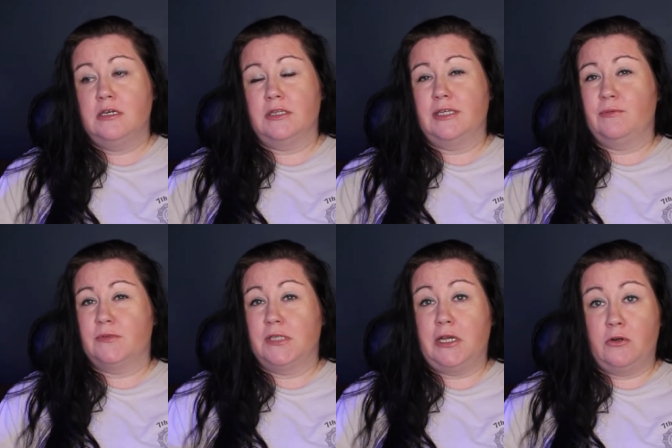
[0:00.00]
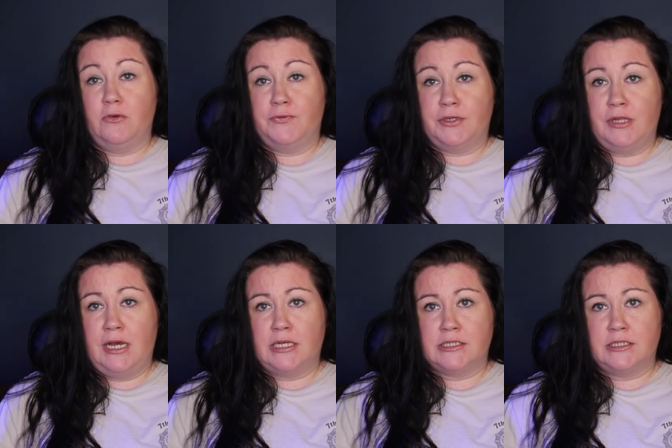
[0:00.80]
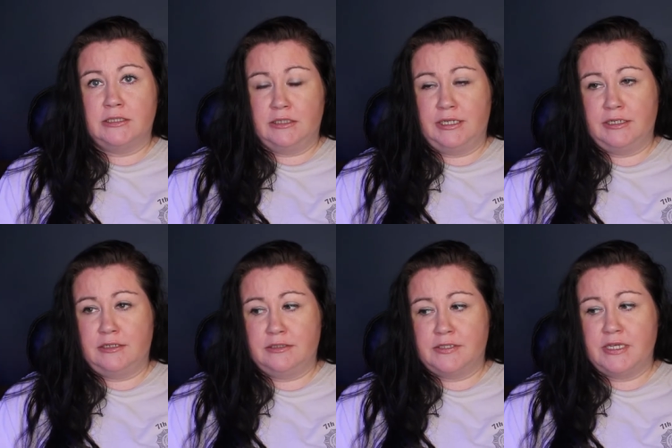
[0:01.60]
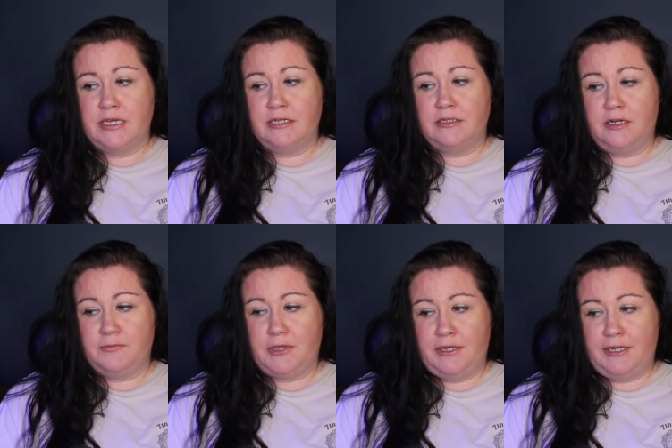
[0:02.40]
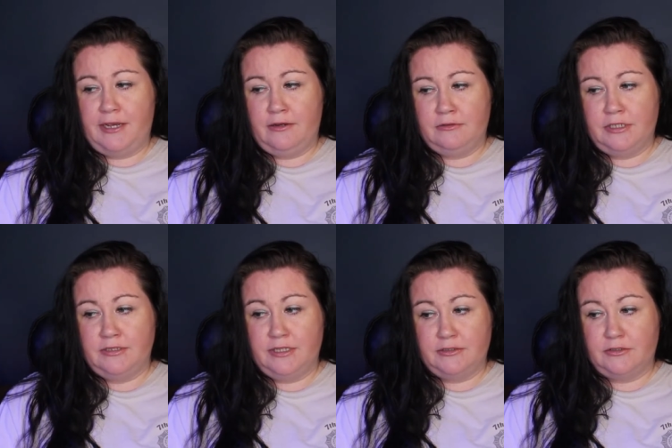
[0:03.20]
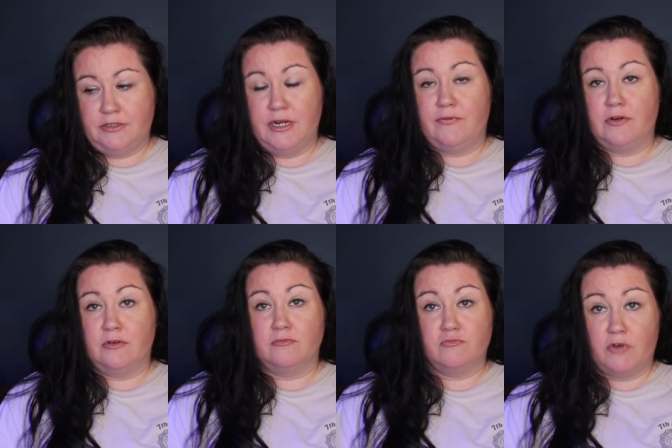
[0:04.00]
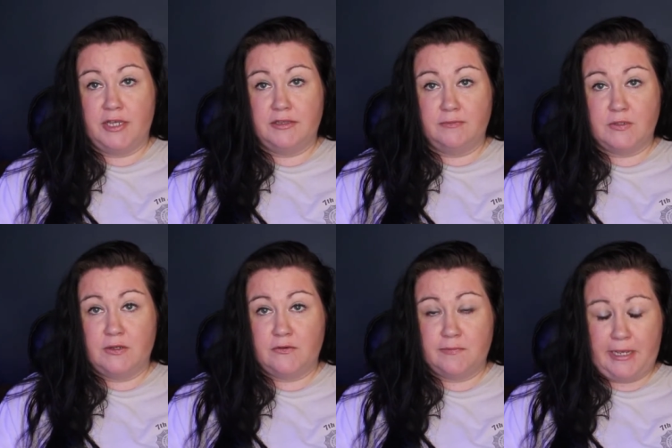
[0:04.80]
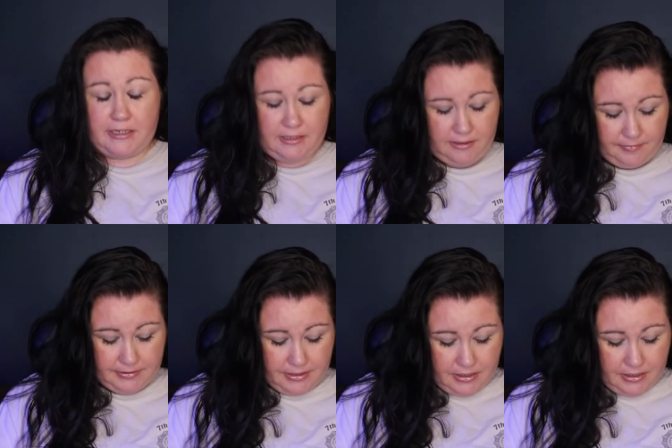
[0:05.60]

they would let go of the glass and land on the sand upside down and then could never right themselves back up.